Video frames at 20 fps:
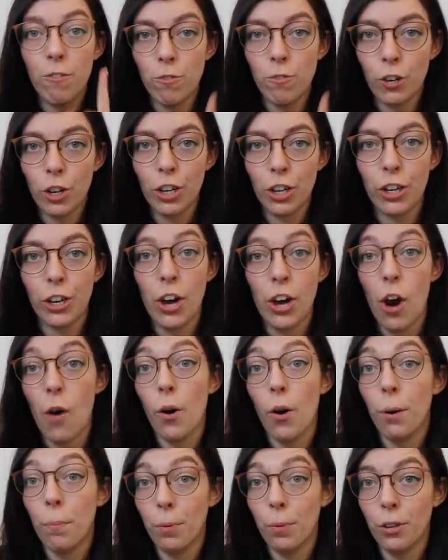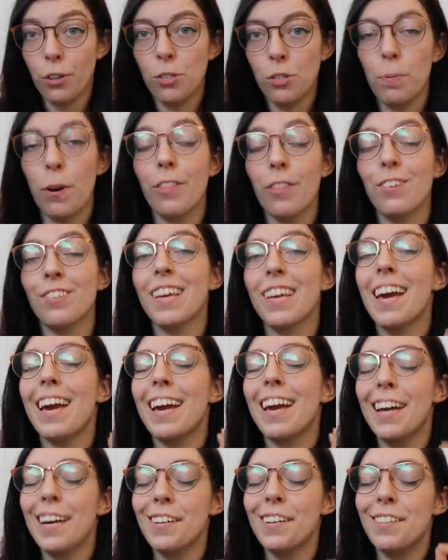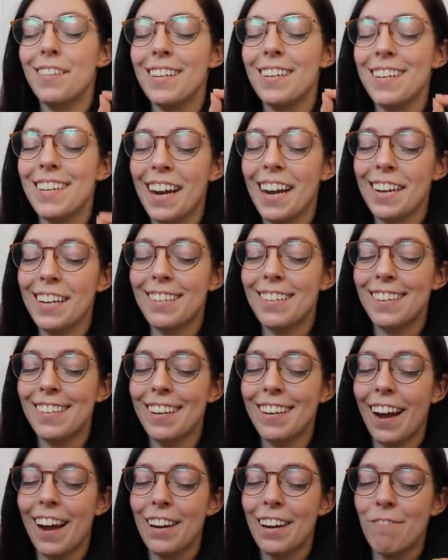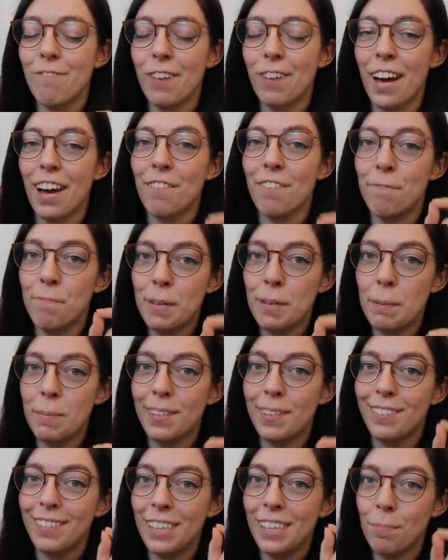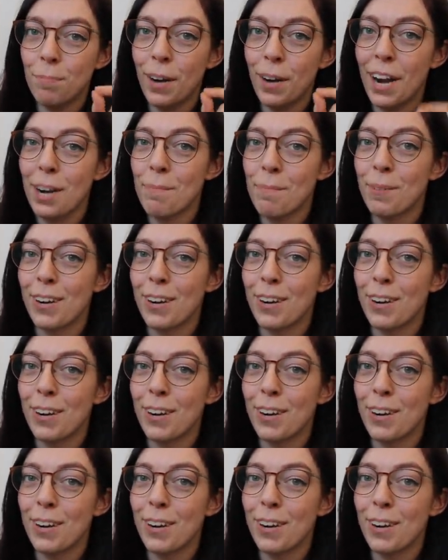Vertigo, Blues Brothers, and the 1995 BBC Pride and